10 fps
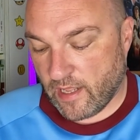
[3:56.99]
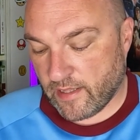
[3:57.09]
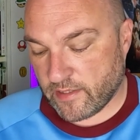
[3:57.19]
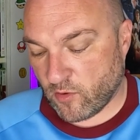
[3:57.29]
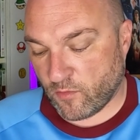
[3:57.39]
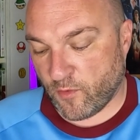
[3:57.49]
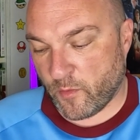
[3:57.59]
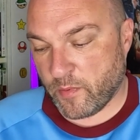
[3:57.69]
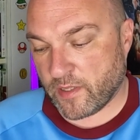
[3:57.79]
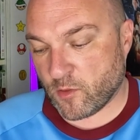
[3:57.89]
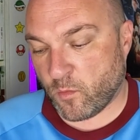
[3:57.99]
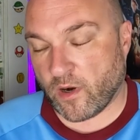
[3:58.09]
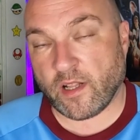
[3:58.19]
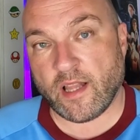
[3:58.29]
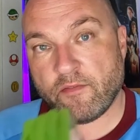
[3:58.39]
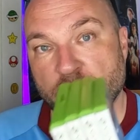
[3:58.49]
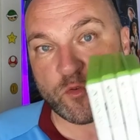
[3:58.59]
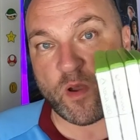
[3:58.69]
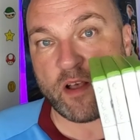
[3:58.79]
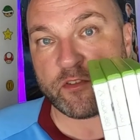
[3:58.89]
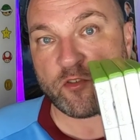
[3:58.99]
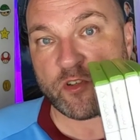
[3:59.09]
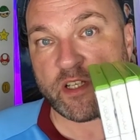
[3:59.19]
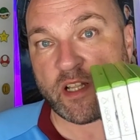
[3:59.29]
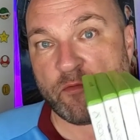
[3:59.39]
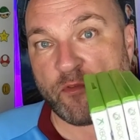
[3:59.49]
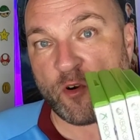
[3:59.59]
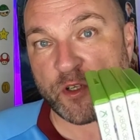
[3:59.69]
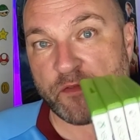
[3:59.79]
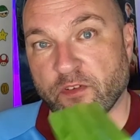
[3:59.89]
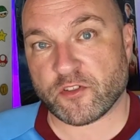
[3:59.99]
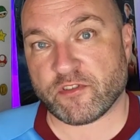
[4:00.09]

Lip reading: and then the other 4 we picked up were 11, 12, 13 and 14 for the